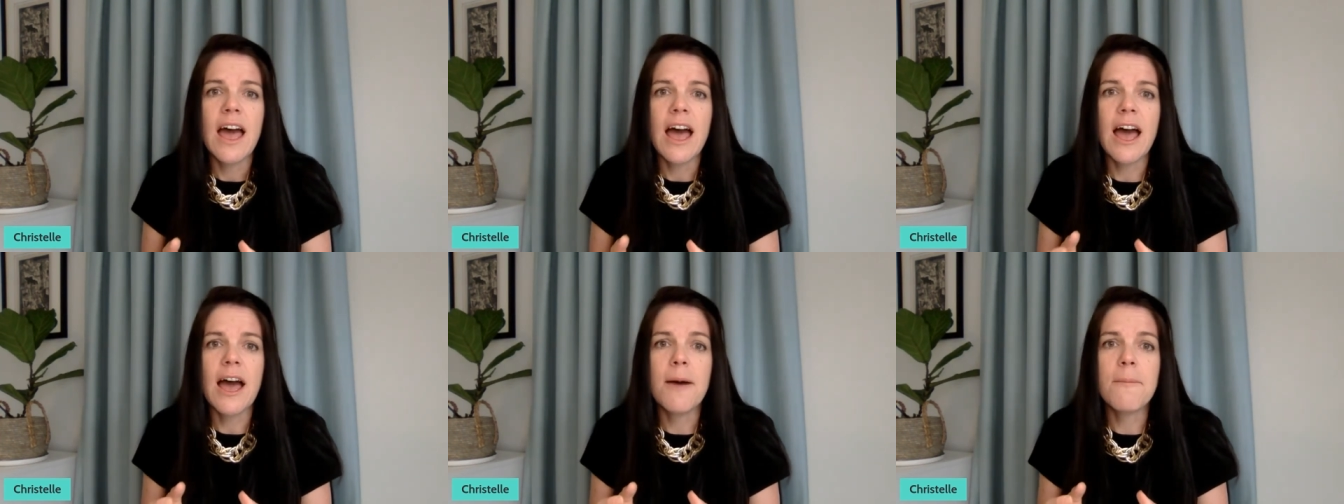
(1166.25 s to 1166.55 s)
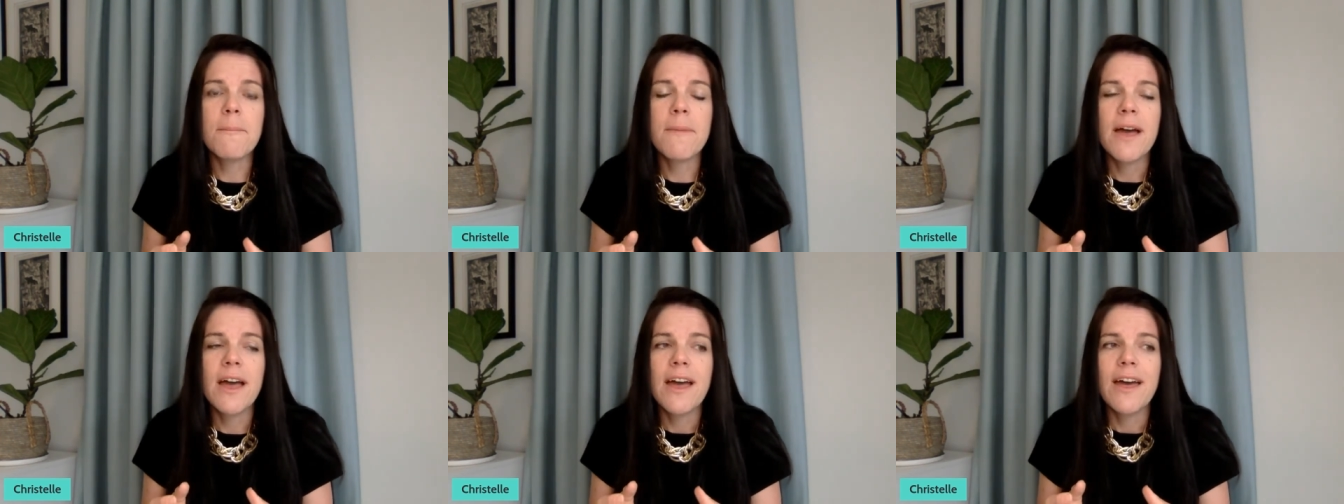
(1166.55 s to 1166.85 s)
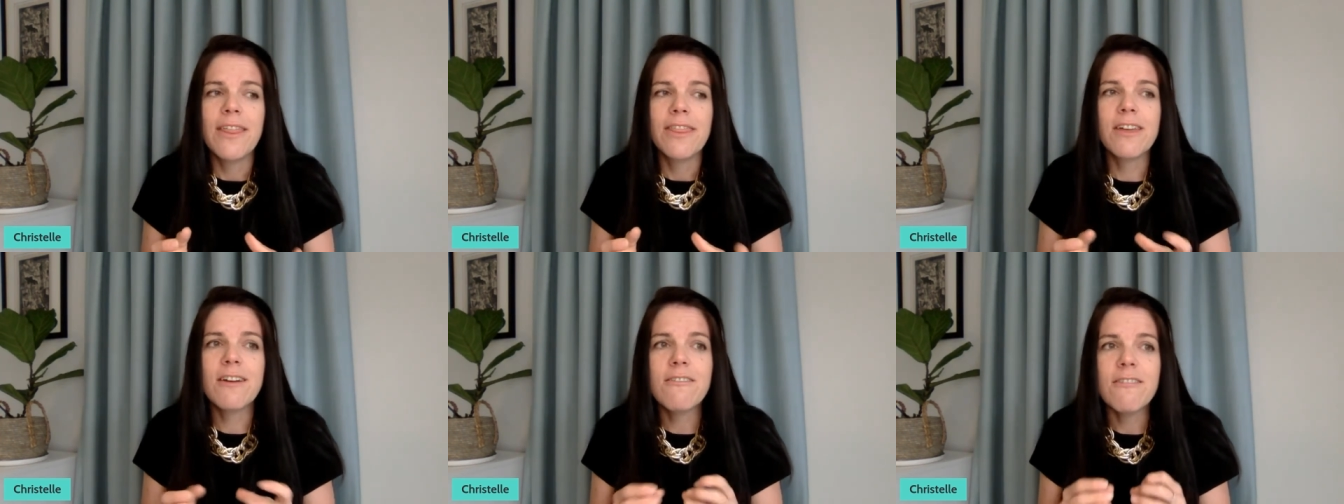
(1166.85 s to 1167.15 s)
Um,
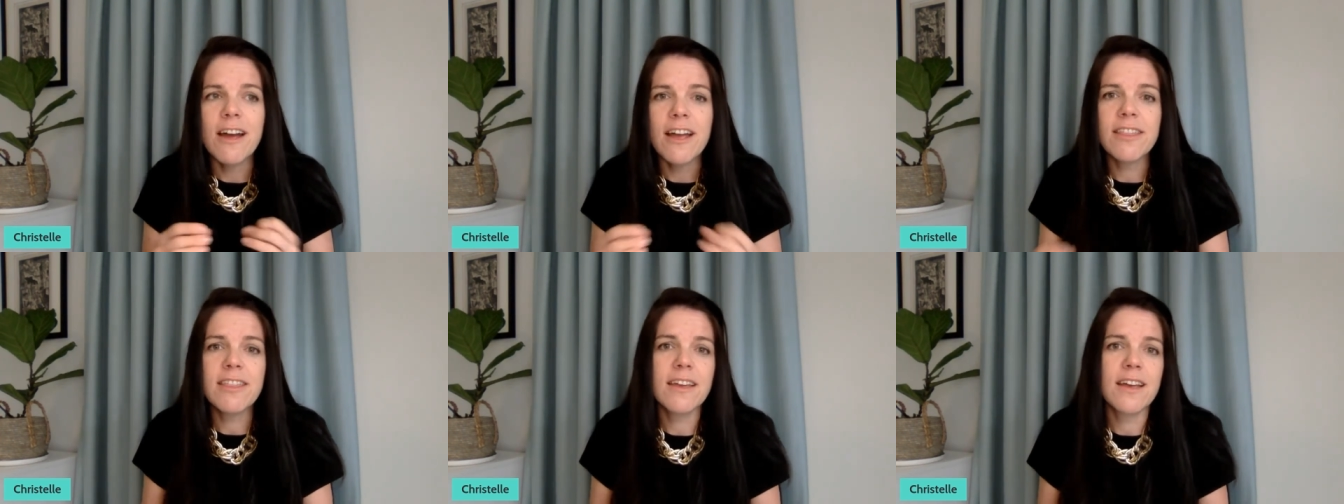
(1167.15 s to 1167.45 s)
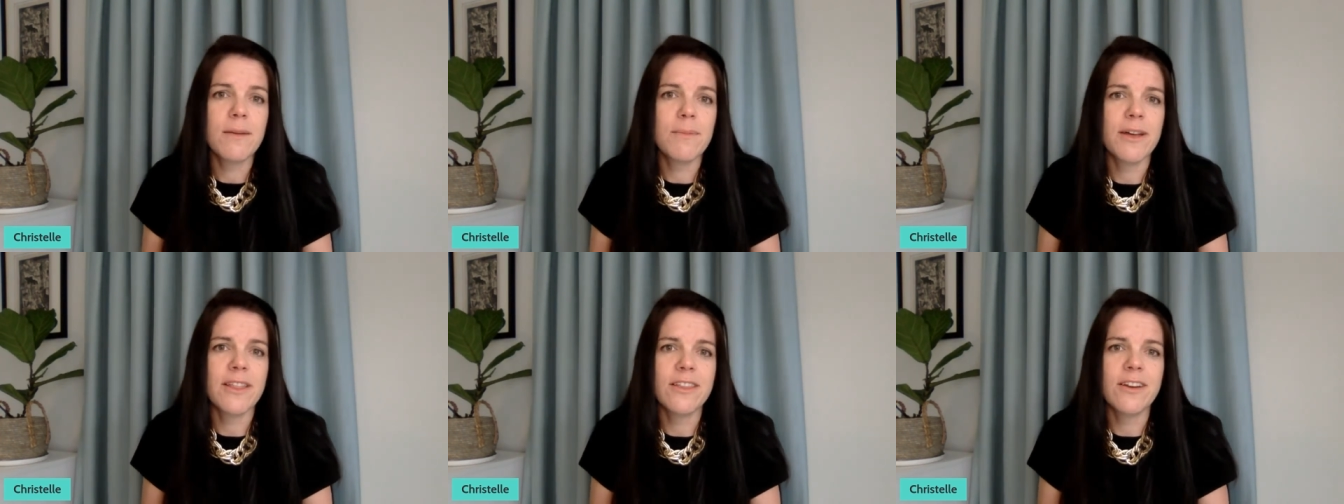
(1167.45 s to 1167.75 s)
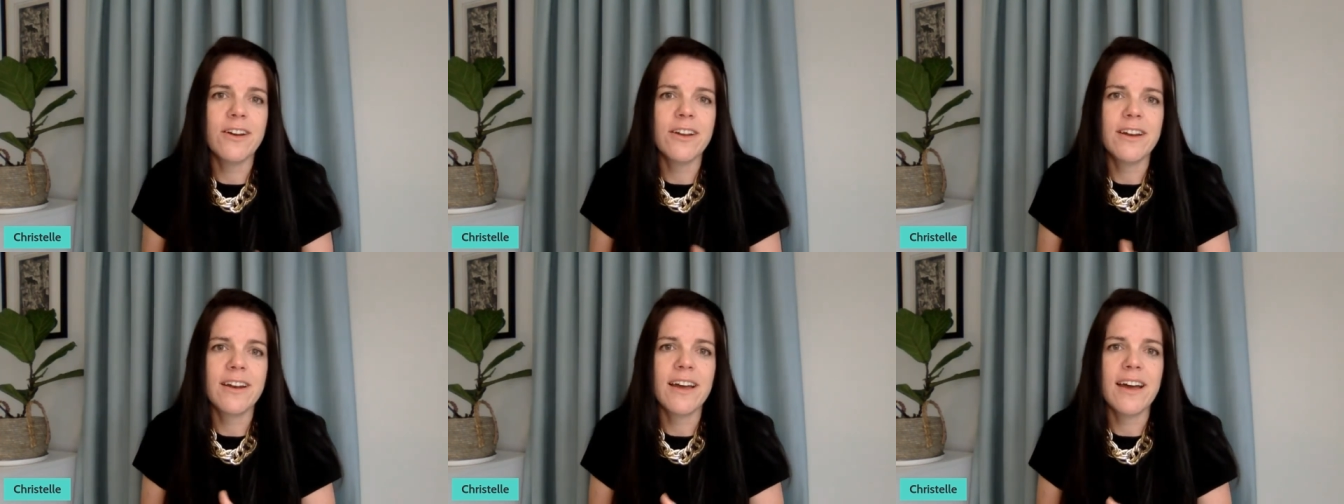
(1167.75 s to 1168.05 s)
the great thing about
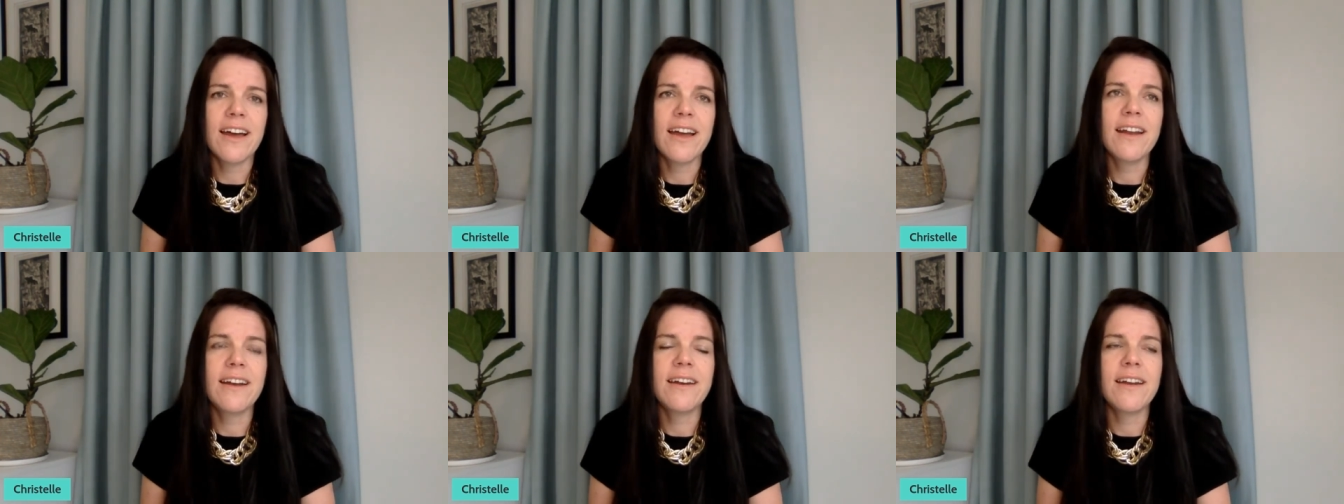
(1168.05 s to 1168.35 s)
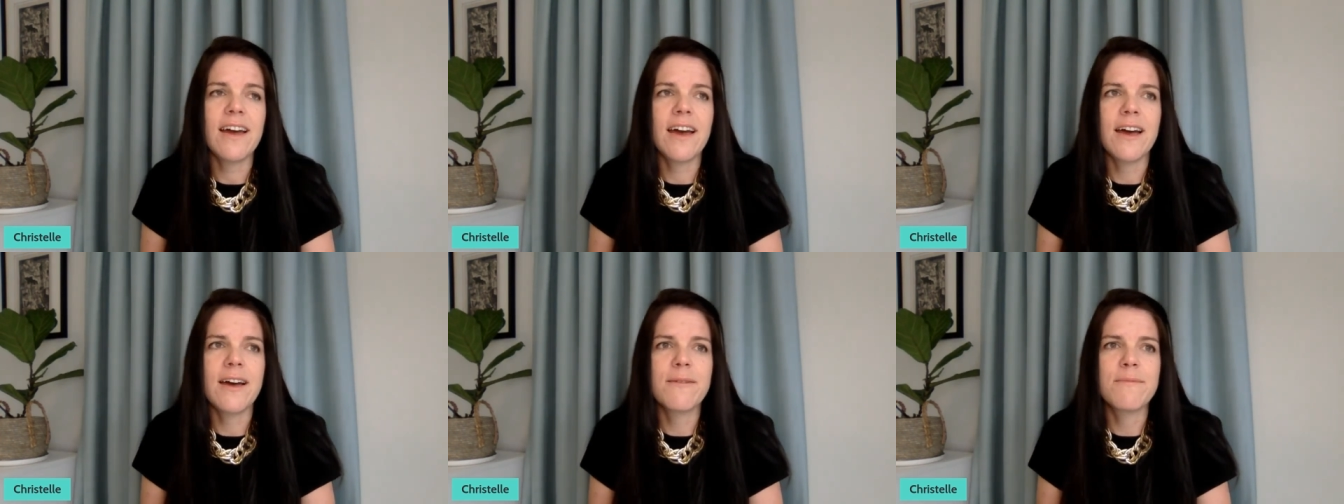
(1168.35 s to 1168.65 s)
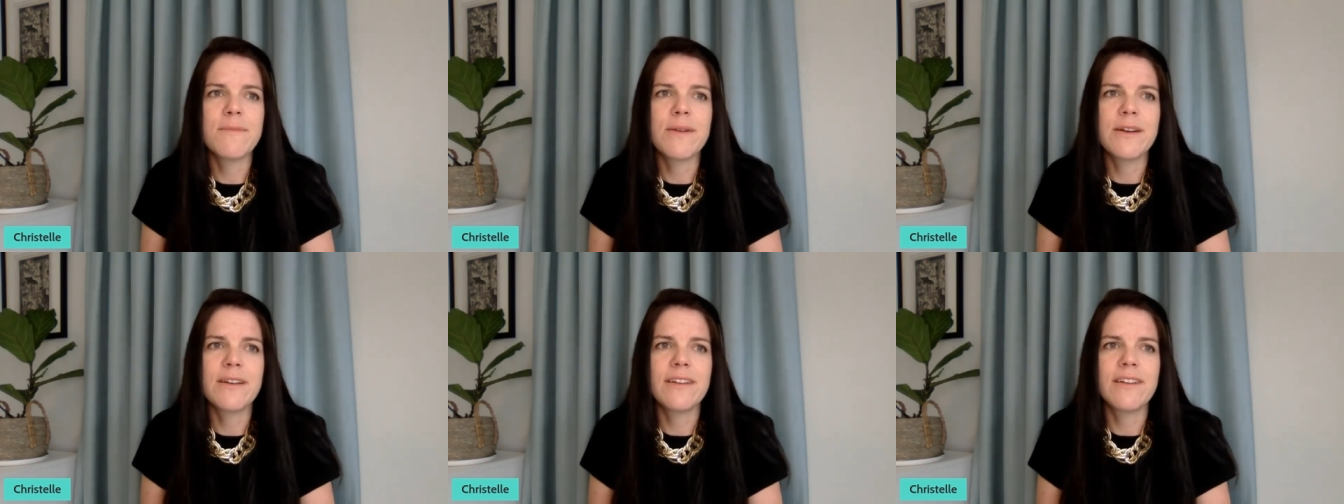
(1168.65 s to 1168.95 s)
the online
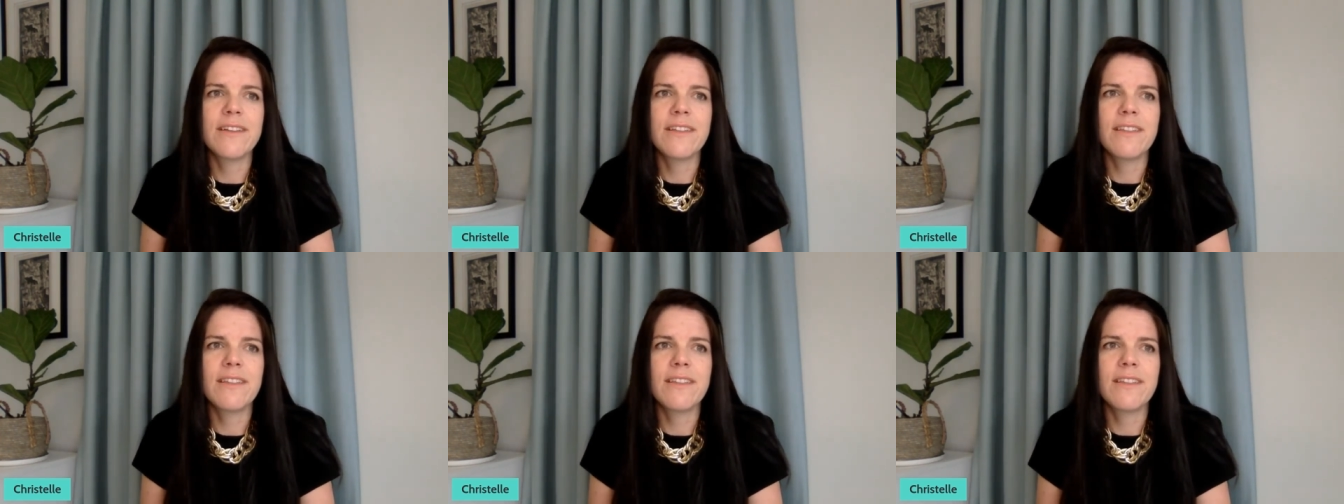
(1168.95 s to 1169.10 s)
um,